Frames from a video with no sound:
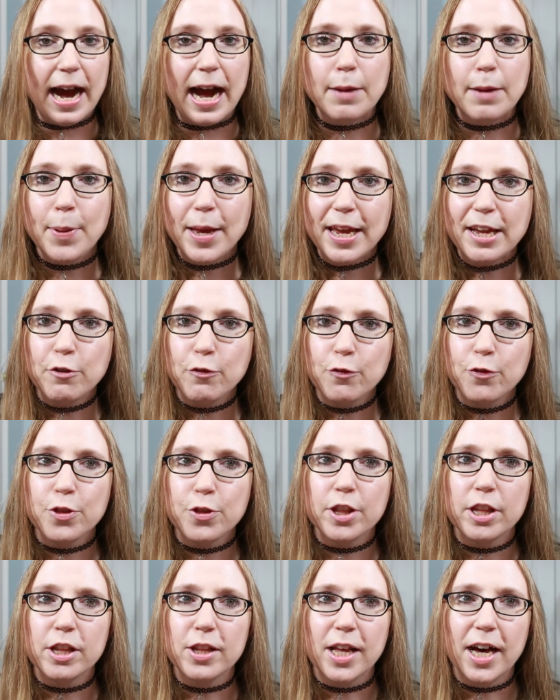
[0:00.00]
I paid for
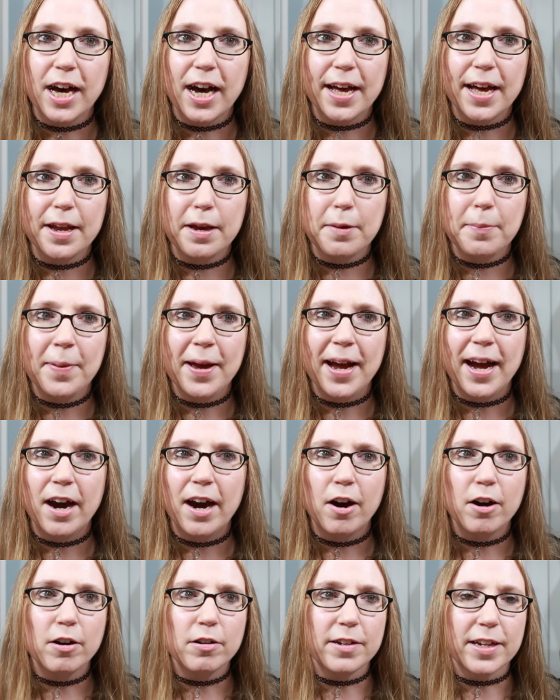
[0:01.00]
the lot
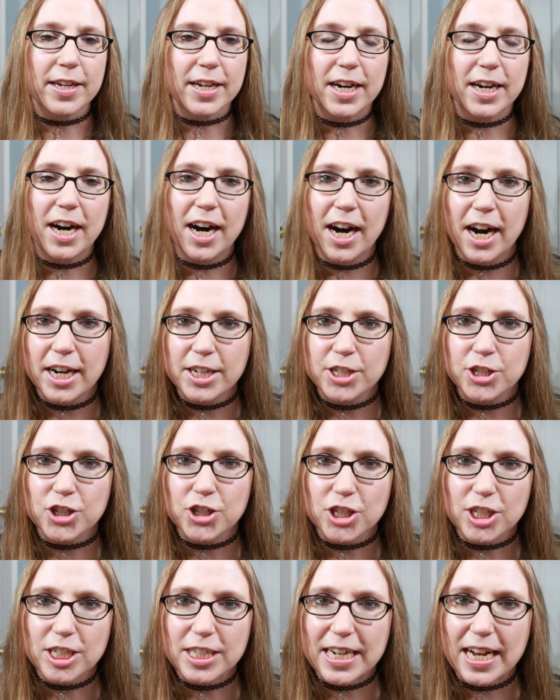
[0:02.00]
about like one
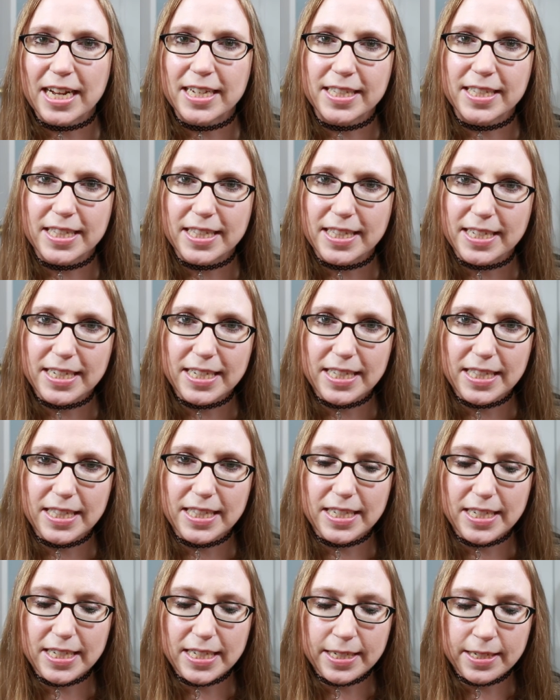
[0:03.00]
hundred
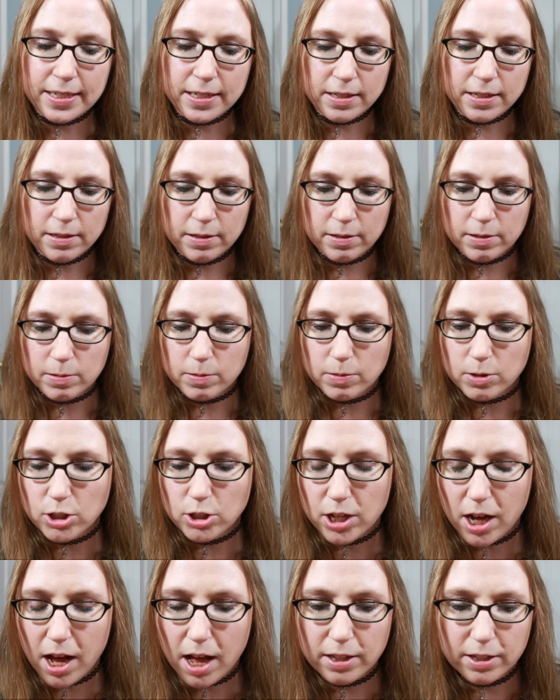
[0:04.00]
sixty
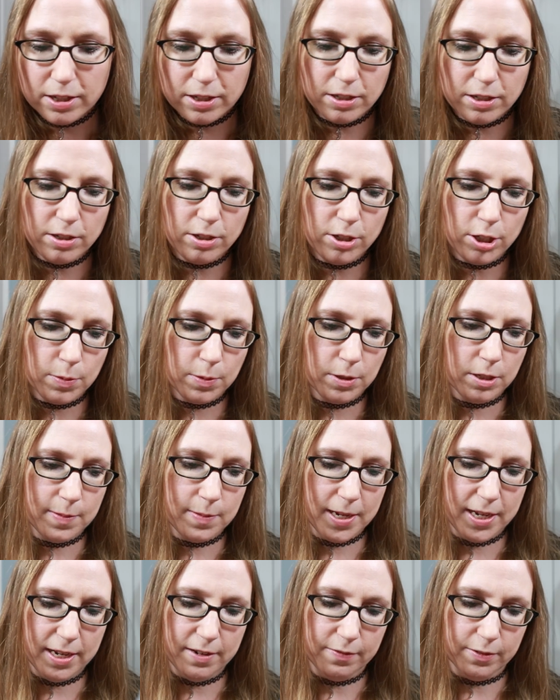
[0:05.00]
dollars. Where's
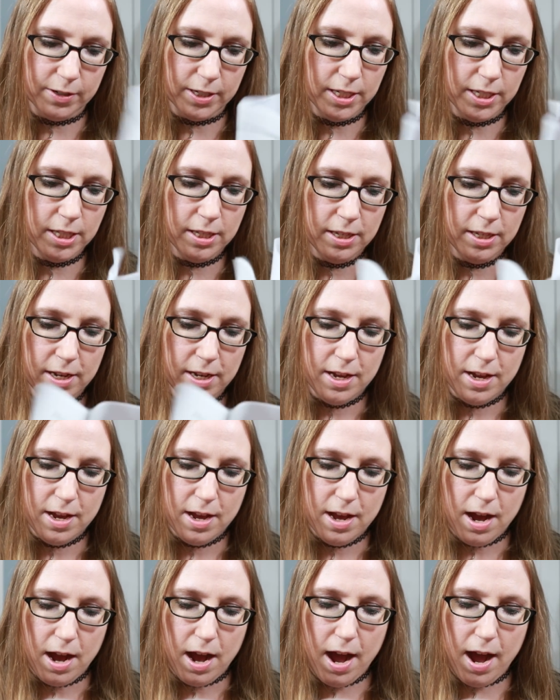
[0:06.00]
my invoice?
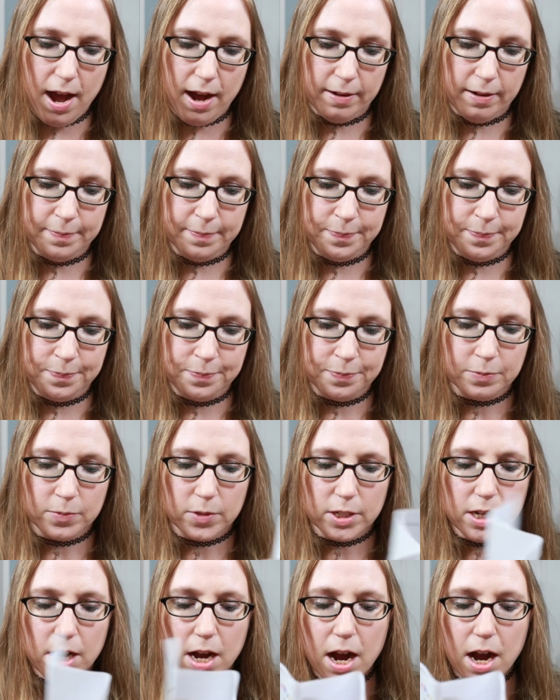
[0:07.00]
Um,
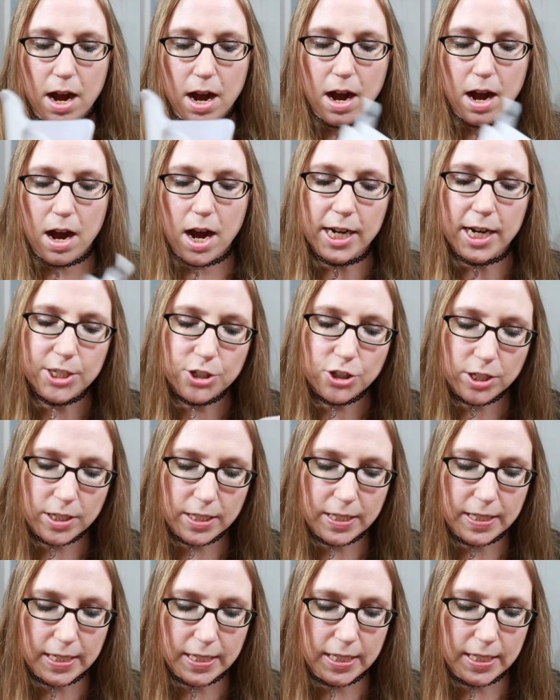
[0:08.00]
one
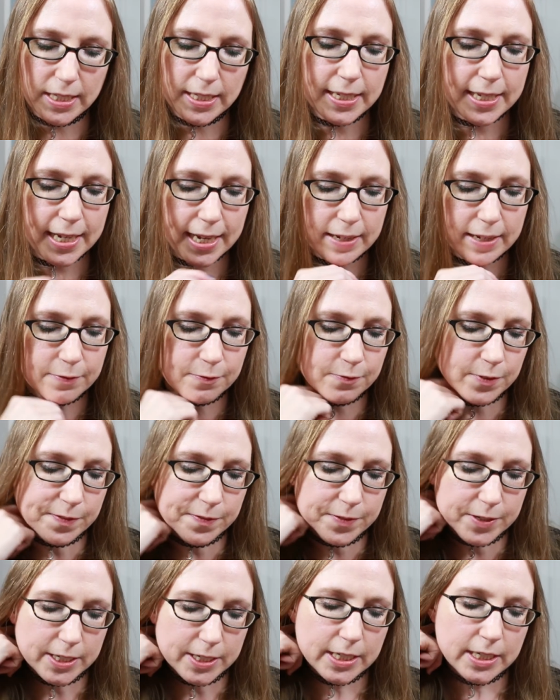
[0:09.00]
hundred sixty-eight
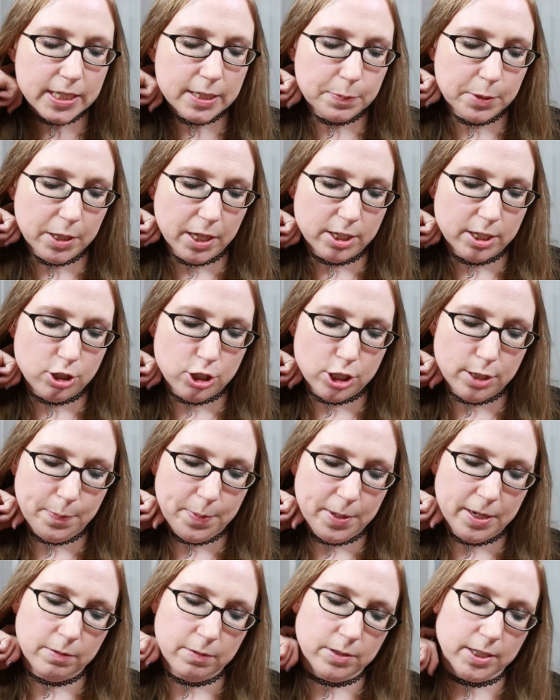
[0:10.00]
fifty plus
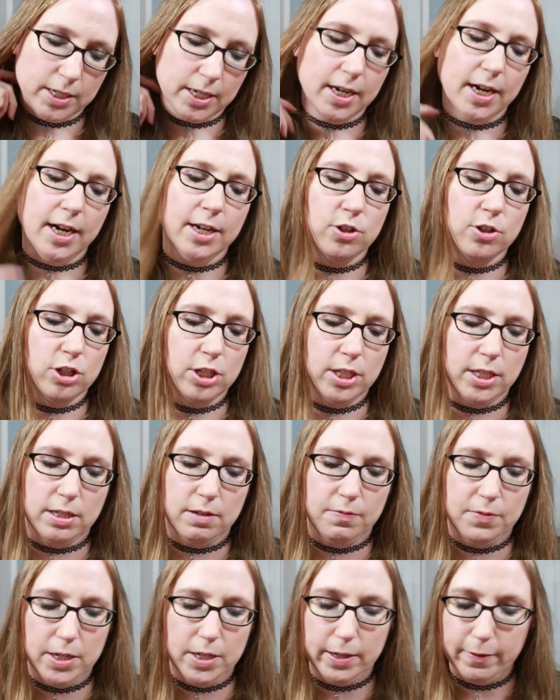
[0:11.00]
shipping. It was like one hundred
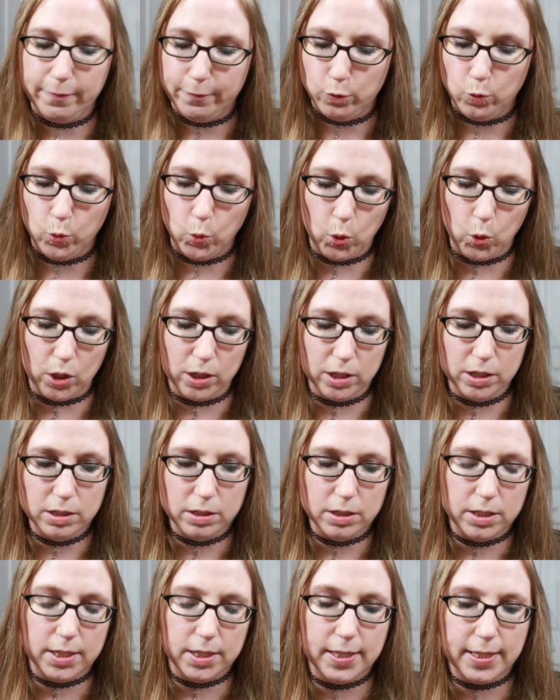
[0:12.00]
seventy-four
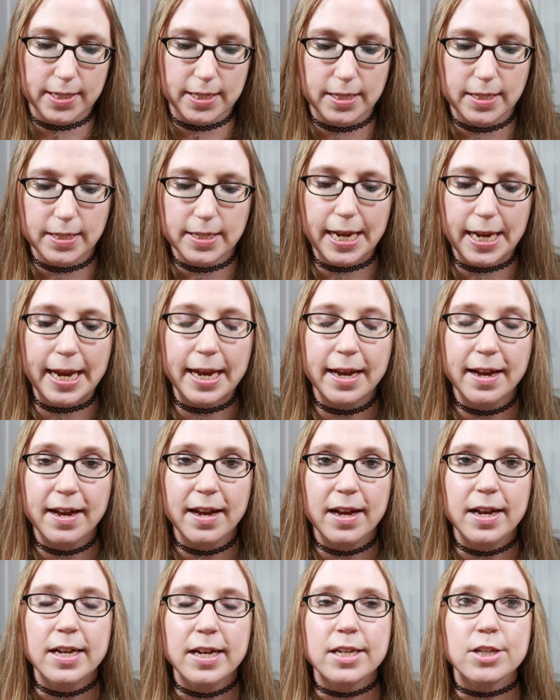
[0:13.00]
sixty.
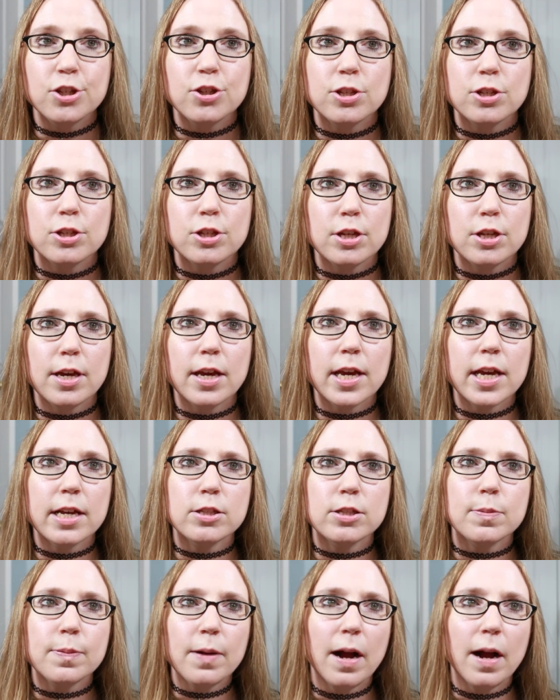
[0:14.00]
It's